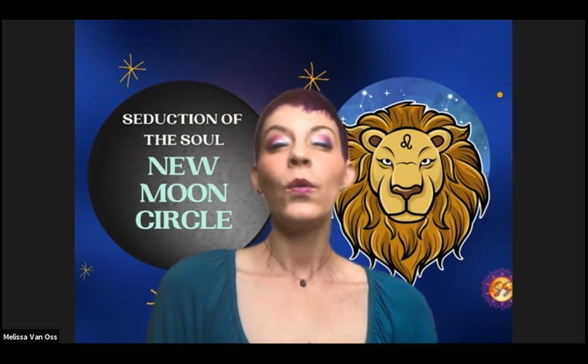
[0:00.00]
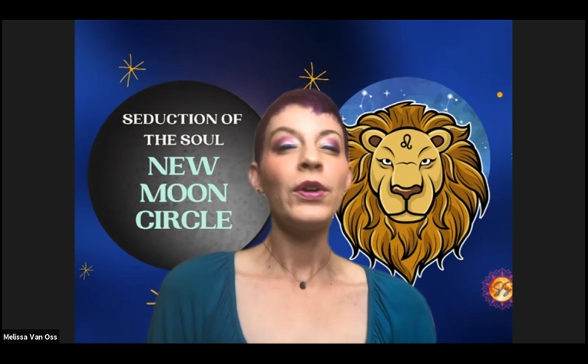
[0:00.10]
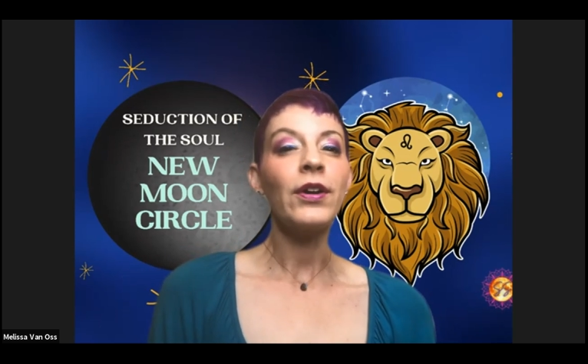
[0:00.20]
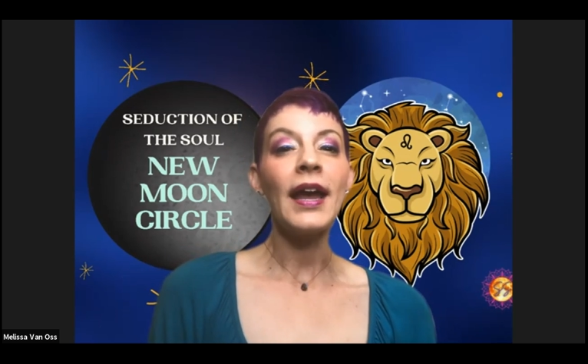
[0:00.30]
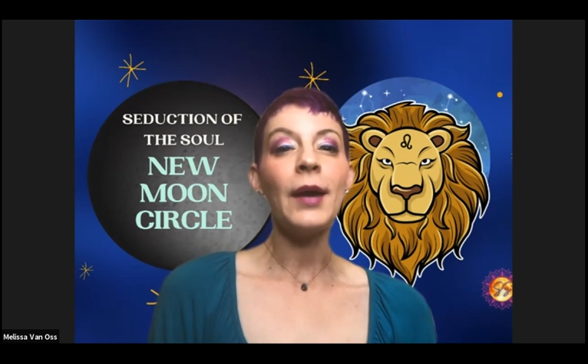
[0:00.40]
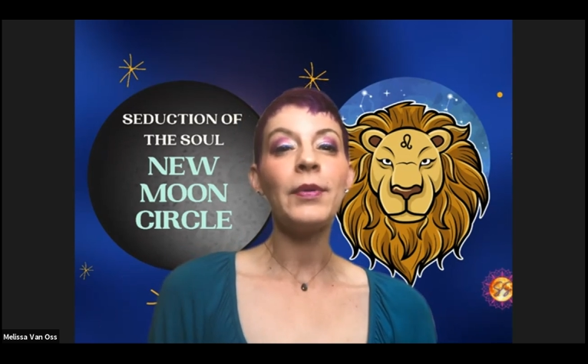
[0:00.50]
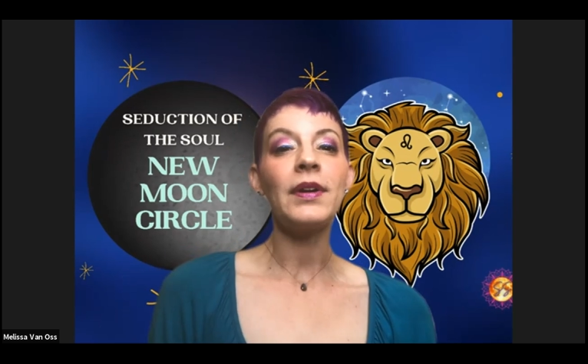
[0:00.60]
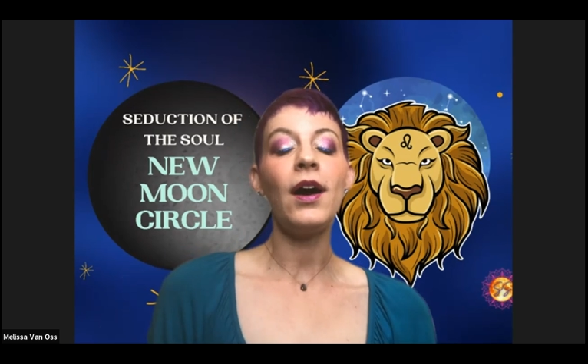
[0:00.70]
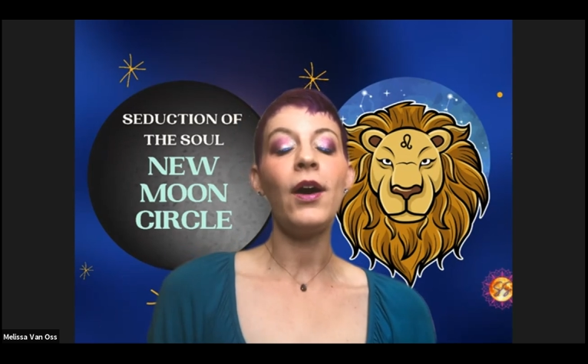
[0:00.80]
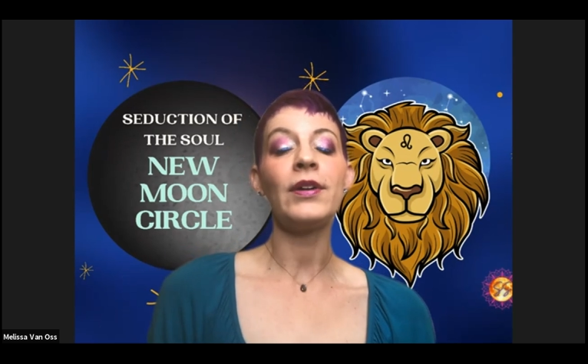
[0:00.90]
when you're able
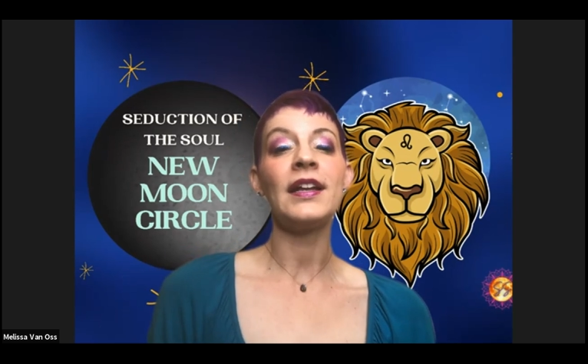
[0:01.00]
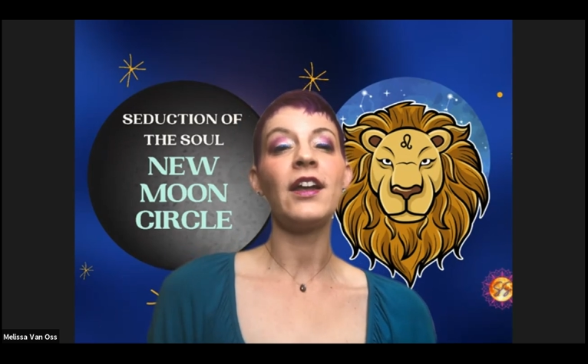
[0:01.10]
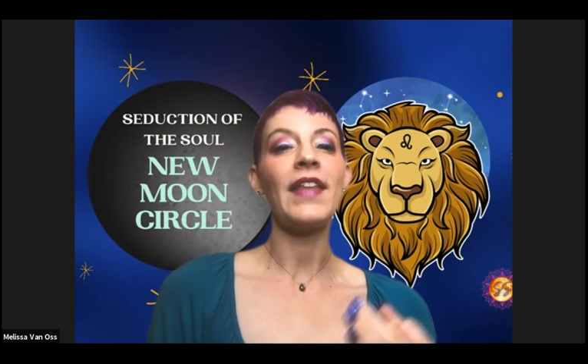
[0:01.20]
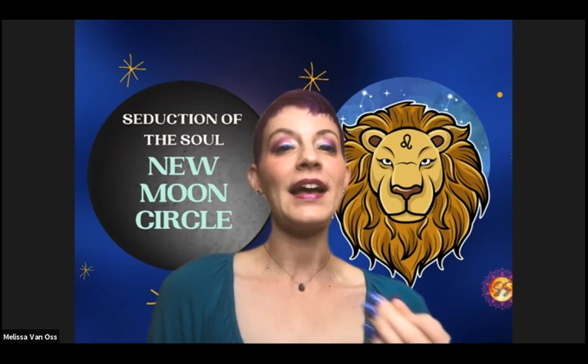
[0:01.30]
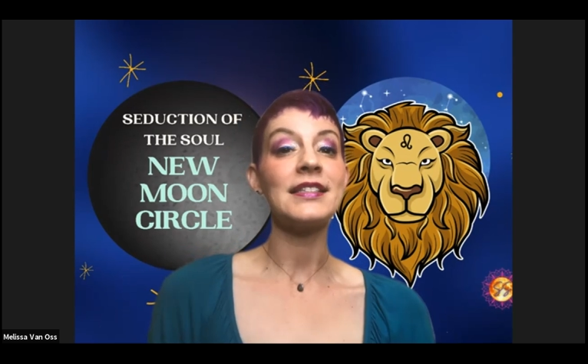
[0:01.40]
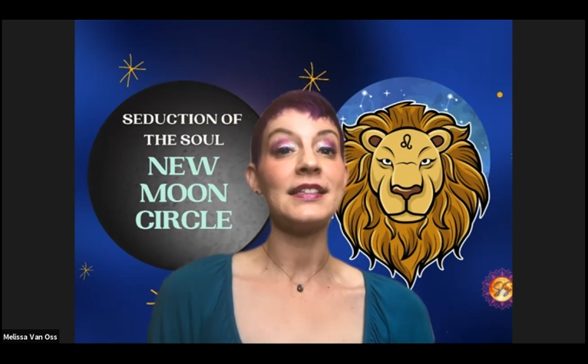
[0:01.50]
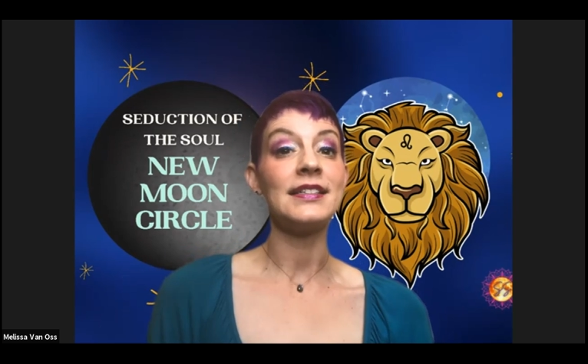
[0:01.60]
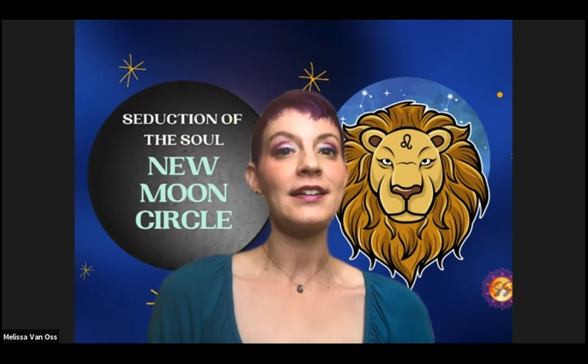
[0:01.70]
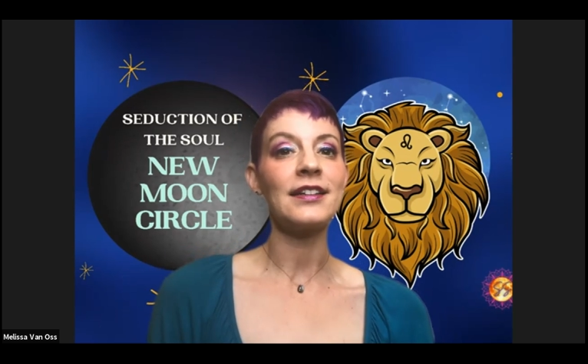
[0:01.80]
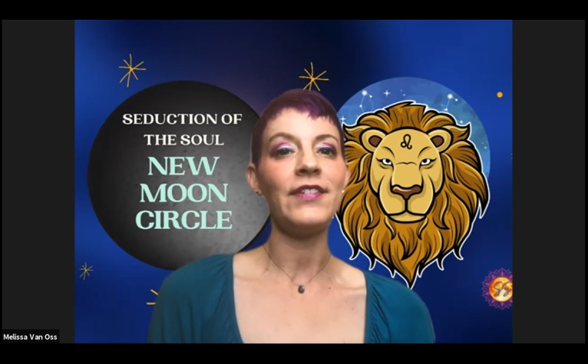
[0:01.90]
to hone in on that
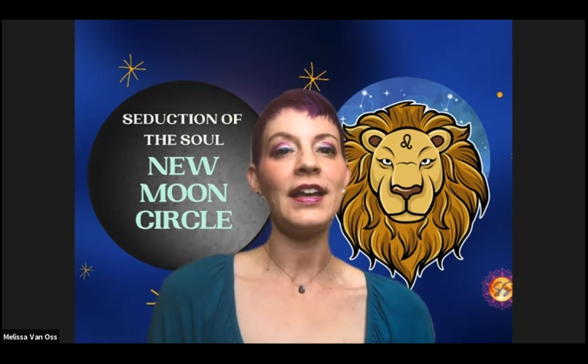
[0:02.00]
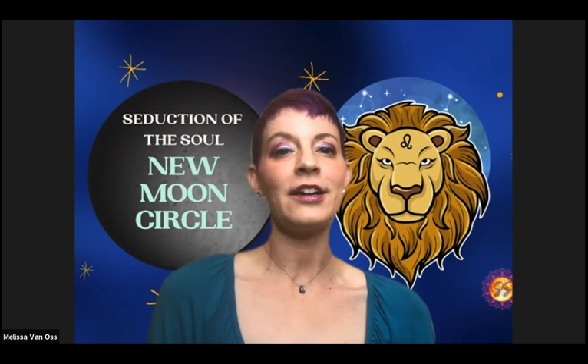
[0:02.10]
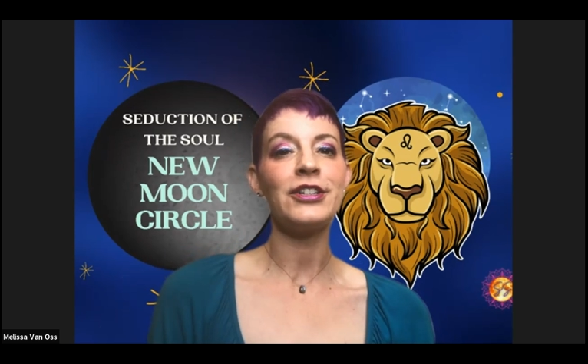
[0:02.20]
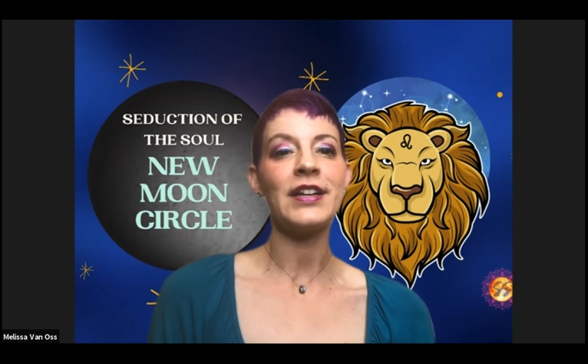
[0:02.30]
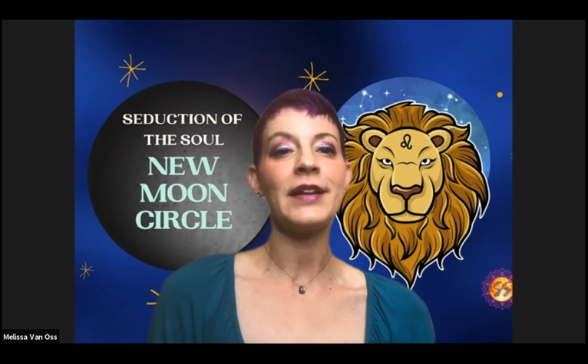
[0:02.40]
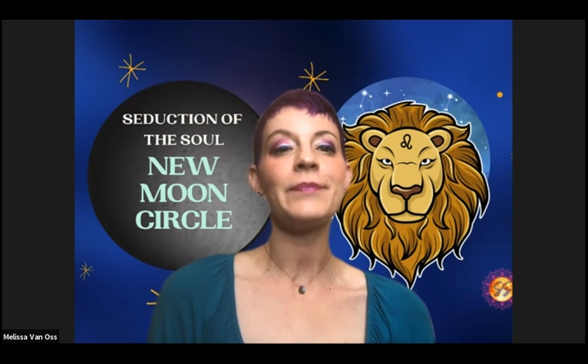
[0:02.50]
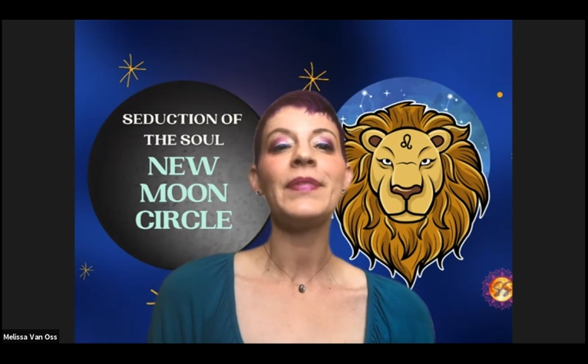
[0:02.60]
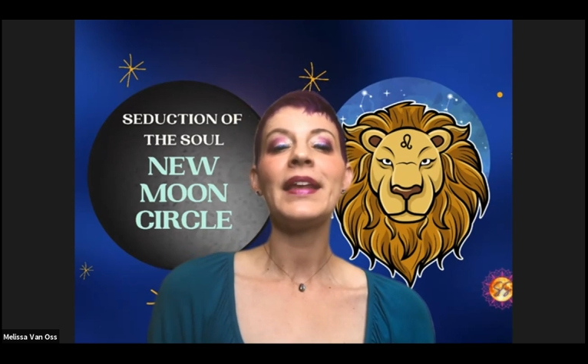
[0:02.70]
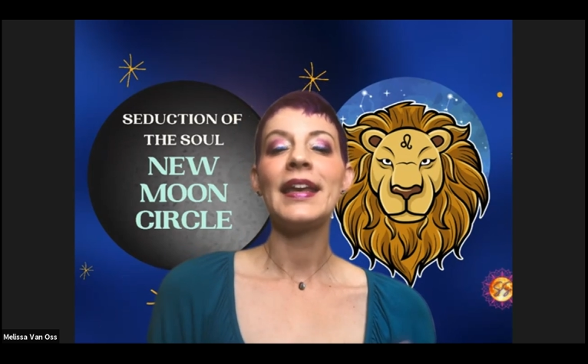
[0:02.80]
seductive energy,